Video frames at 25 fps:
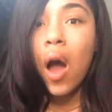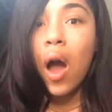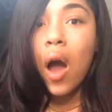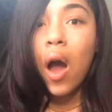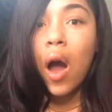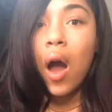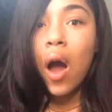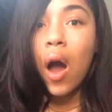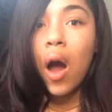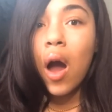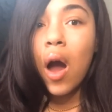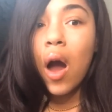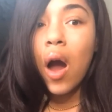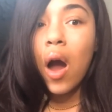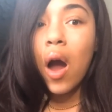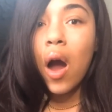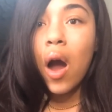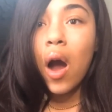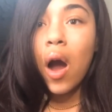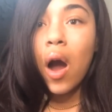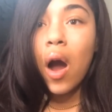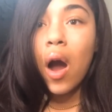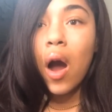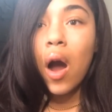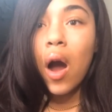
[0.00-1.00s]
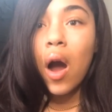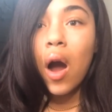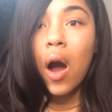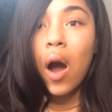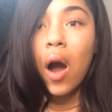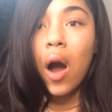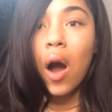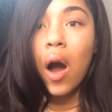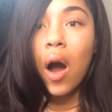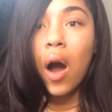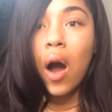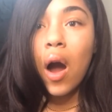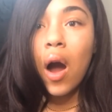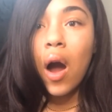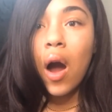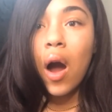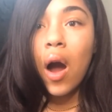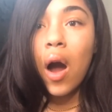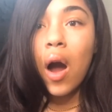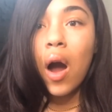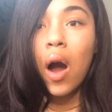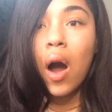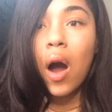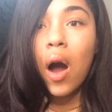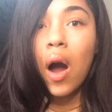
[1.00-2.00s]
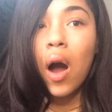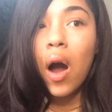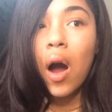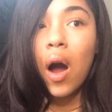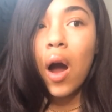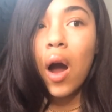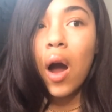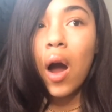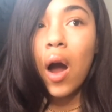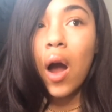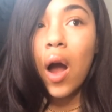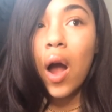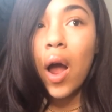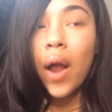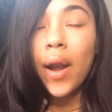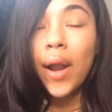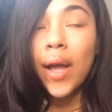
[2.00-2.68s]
[no speech]